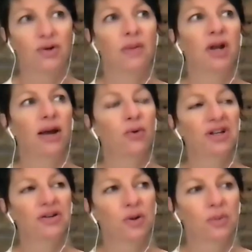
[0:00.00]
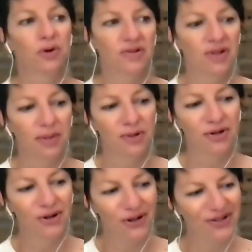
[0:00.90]
I mean, I went into it pretty
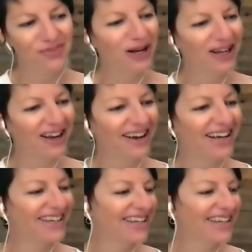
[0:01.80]
skeptical, but uh,